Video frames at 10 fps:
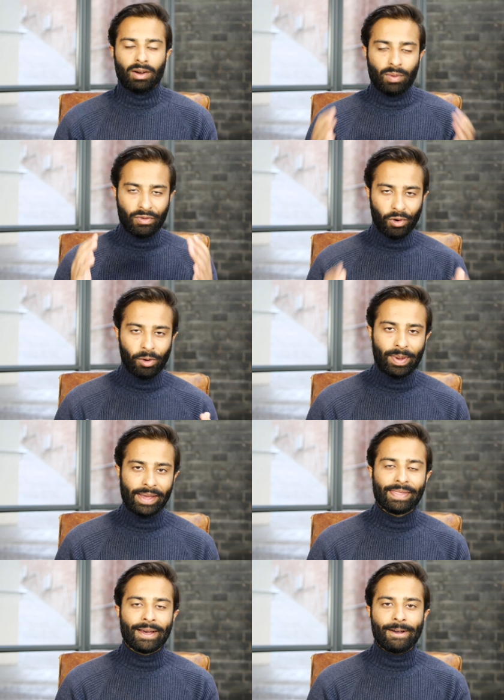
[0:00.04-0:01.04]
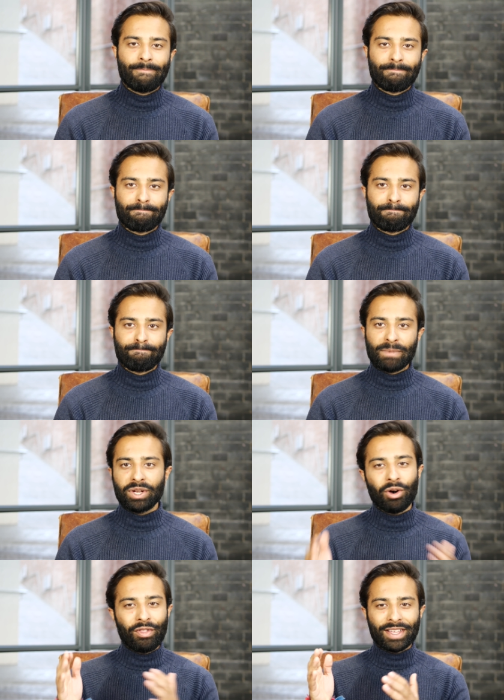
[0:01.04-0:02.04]
We've all been there. You
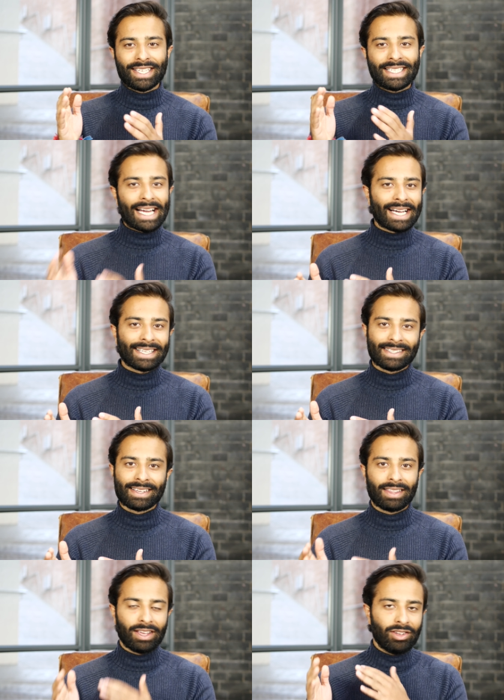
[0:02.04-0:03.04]
know there's a task that